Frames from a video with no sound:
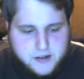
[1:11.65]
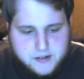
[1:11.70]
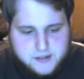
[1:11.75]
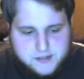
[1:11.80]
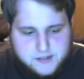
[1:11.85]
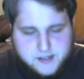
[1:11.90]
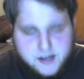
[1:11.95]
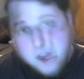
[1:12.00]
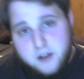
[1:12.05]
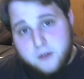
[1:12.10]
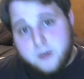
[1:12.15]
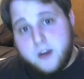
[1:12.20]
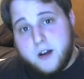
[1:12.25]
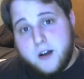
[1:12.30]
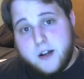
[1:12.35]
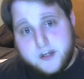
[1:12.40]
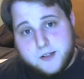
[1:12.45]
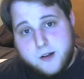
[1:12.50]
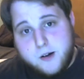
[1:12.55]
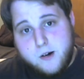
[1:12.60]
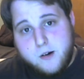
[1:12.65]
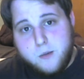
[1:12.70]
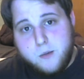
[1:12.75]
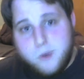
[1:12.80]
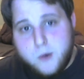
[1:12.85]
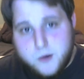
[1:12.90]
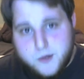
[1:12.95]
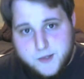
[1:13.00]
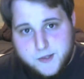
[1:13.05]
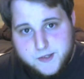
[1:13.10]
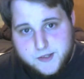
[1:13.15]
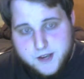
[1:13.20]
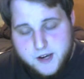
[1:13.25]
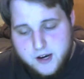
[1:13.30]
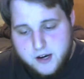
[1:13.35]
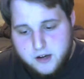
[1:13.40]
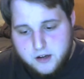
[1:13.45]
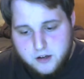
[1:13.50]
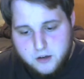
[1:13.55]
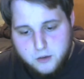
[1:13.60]
Saying you like Star Wars is
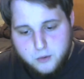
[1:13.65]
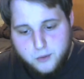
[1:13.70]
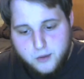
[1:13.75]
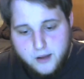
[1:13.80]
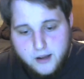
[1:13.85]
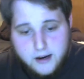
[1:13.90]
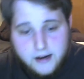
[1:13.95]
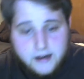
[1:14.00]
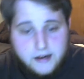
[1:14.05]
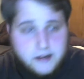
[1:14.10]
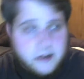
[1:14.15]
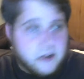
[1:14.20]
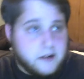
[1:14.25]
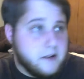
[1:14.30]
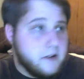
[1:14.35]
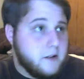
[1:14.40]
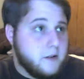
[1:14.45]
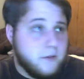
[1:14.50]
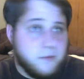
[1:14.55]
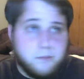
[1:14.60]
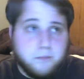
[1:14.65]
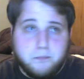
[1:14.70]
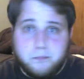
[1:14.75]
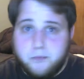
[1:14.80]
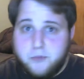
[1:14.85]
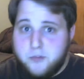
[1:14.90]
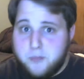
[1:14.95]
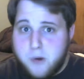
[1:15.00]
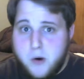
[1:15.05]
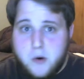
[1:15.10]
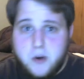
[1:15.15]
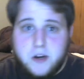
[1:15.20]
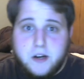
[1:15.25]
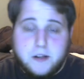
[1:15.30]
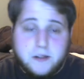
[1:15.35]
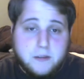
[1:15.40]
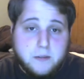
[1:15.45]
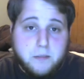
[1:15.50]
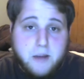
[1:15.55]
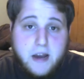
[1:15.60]
saying you like Smokey
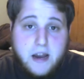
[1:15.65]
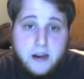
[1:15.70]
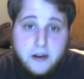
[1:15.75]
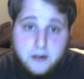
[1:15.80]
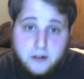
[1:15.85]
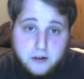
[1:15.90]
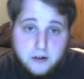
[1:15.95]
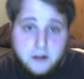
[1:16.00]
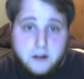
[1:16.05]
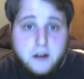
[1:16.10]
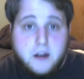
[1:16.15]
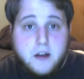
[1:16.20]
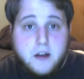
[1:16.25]
and the Bandit.